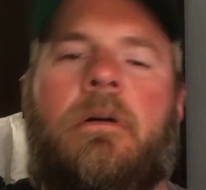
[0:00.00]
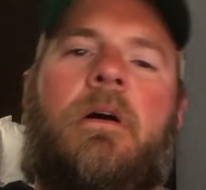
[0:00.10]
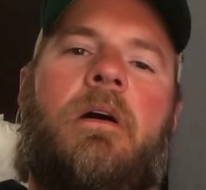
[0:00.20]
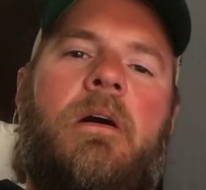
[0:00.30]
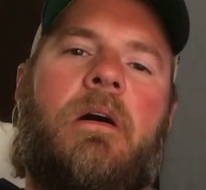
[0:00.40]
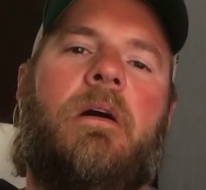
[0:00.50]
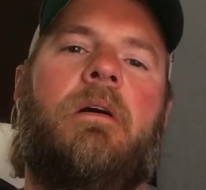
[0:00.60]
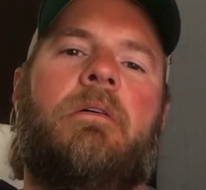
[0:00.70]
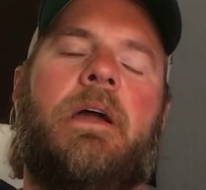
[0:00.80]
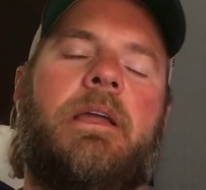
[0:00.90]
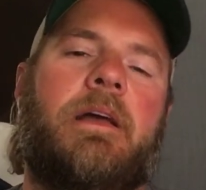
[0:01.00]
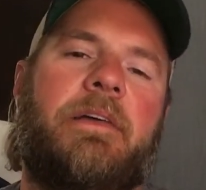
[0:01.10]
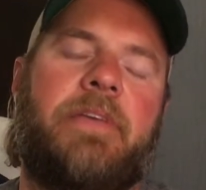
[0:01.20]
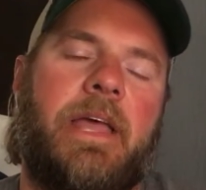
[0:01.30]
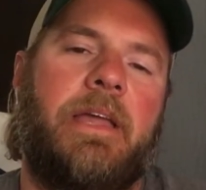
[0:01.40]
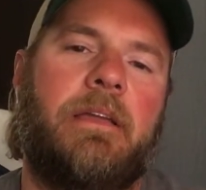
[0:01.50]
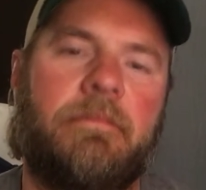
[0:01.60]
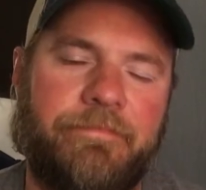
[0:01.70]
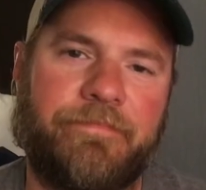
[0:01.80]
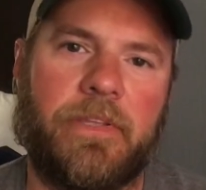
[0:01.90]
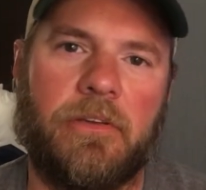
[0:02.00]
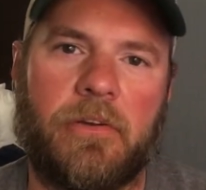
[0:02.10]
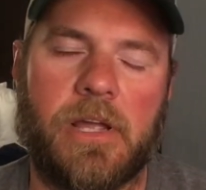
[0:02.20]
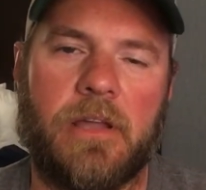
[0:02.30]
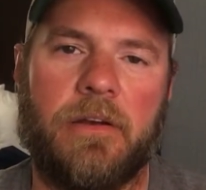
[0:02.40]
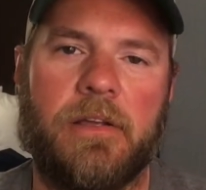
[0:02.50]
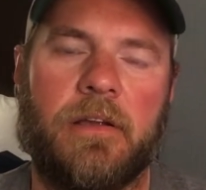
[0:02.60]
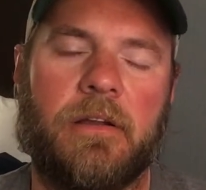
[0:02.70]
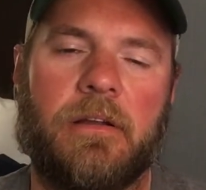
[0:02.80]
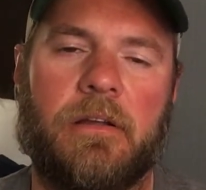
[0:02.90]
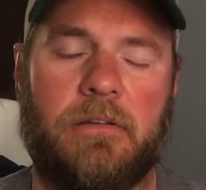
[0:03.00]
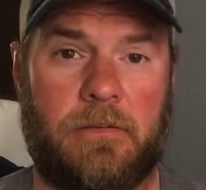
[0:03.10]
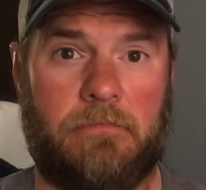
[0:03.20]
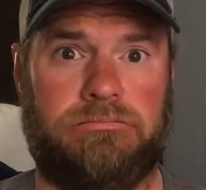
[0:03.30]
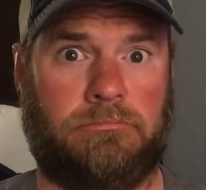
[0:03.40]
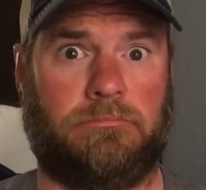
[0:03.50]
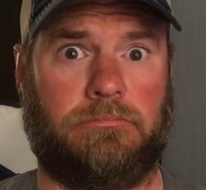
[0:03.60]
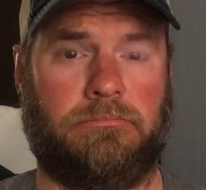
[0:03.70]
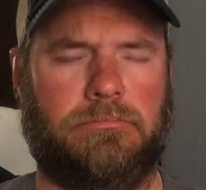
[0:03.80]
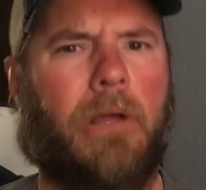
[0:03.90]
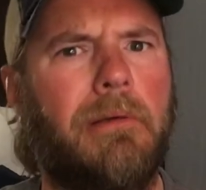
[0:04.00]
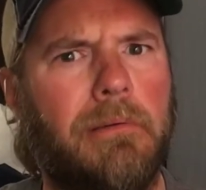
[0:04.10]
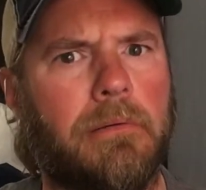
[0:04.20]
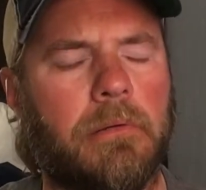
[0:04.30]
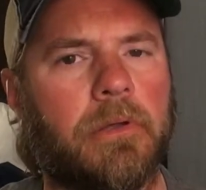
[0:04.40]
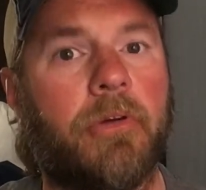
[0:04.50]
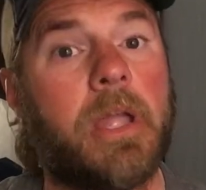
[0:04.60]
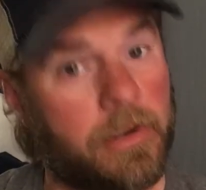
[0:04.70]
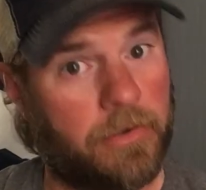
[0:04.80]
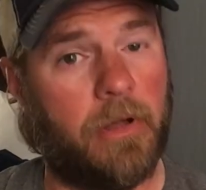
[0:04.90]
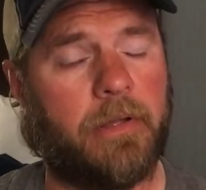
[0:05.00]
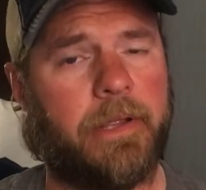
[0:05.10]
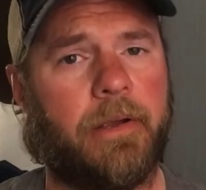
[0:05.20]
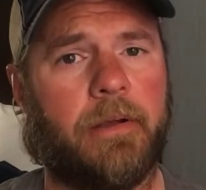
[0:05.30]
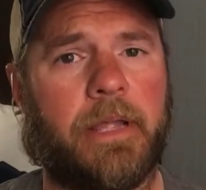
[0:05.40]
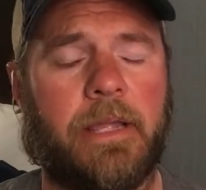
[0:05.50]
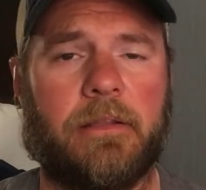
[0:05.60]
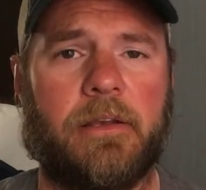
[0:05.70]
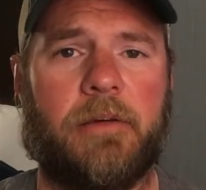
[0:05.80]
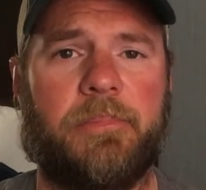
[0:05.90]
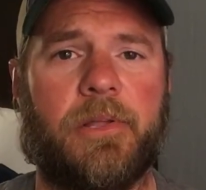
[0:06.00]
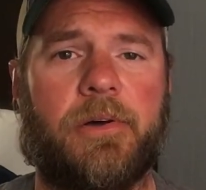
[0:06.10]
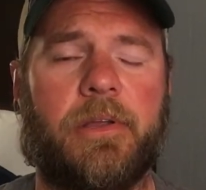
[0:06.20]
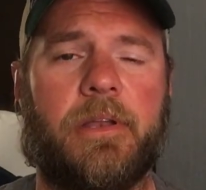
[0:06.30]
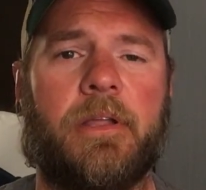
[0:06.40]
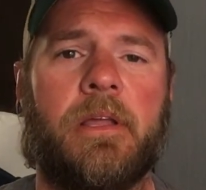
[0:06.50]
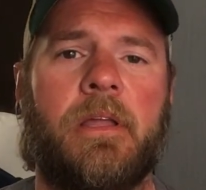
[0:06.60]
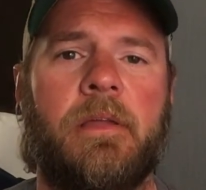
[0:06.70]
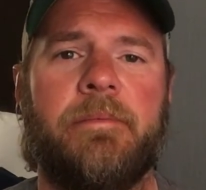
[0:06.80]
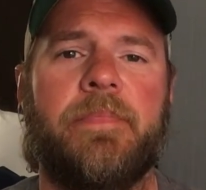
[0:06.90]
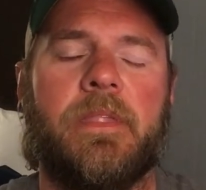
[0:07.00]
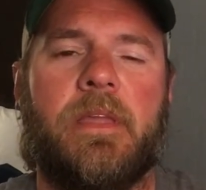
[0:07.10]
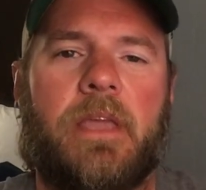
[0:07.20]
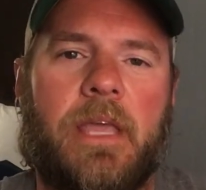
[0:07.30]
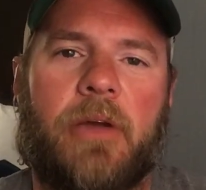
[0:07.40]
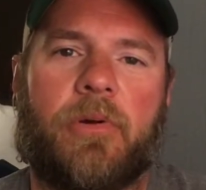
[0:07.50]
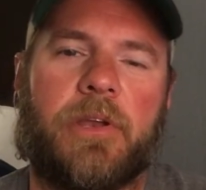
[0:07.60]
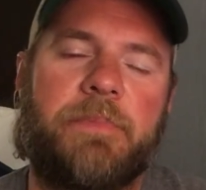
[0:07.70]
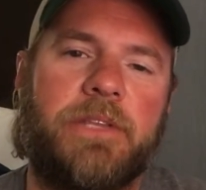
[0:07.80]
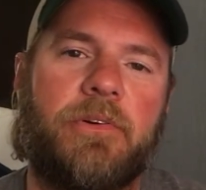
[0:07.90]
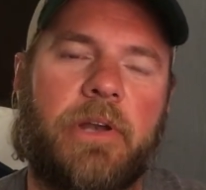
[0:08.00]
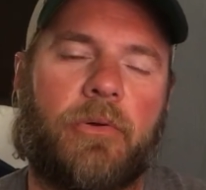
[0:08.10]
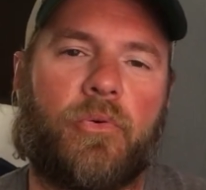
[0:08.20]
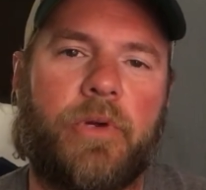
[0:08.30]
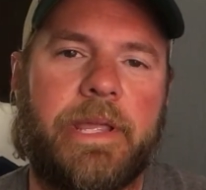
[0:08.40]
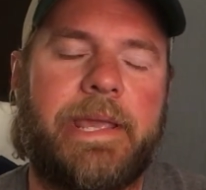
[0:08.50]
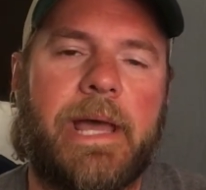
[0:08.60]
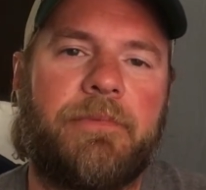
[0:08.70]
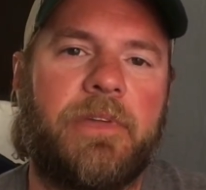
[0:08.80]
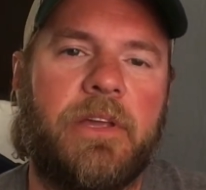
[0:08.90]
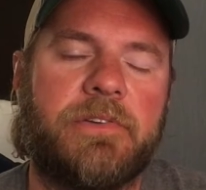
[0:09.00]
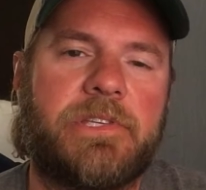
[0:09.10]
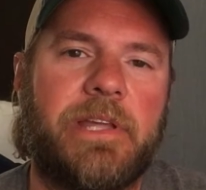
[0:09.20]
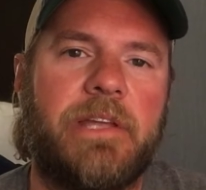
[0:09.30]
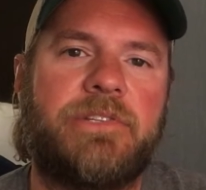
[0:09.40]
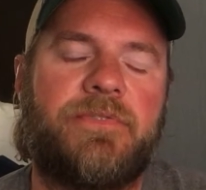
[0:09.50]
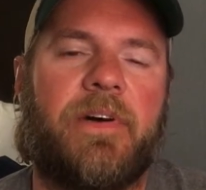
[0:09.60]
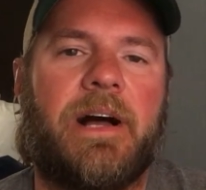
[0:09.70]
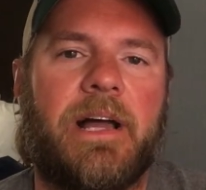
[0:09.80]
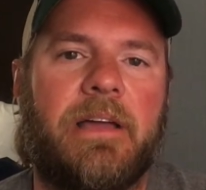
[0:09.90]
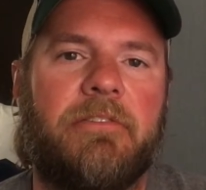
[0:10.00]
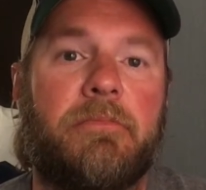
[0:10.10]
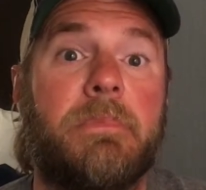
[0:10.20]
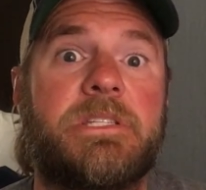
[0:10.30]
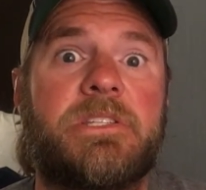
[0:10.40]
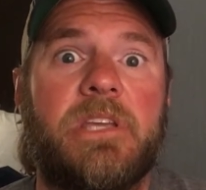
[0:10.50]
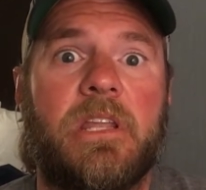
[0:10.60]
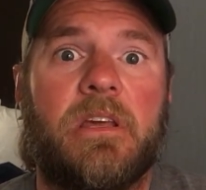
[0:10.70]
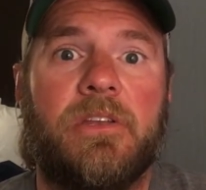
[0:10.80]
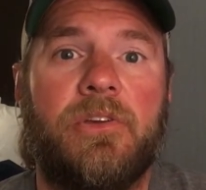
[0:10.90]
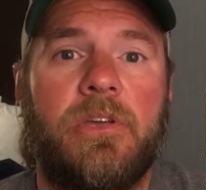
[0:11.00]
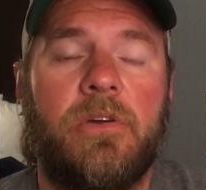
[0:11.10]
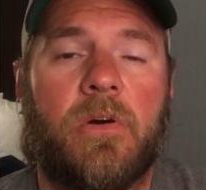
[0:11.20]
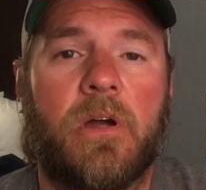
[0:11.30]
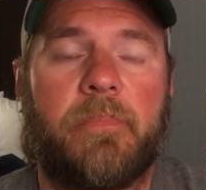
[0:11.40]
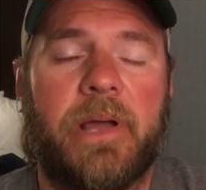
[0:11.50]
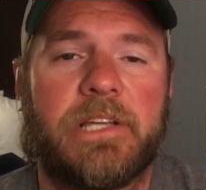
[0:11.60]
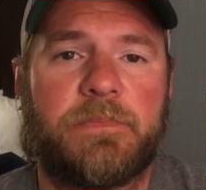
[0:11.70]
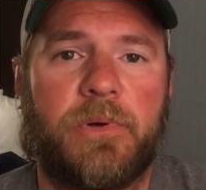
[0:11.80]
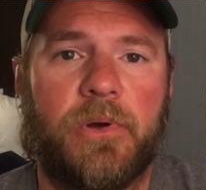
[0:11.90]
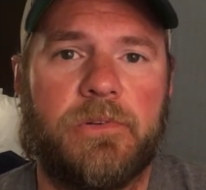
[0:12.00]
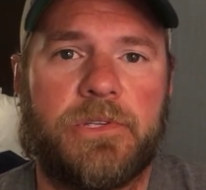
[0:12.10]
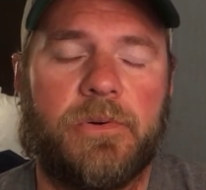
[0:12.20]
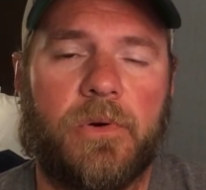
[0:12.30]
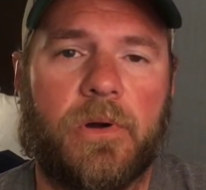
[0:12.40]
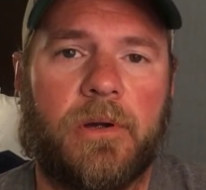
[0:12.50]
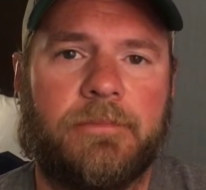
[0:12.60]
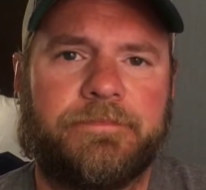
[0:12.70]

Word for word: All right, guys. Hey, Greg Underdahl here. Greg Underdahl here, Angling Uploaded. And we're going to be doing a recap video, Stage five, Messina, New York, Bass Pro Tour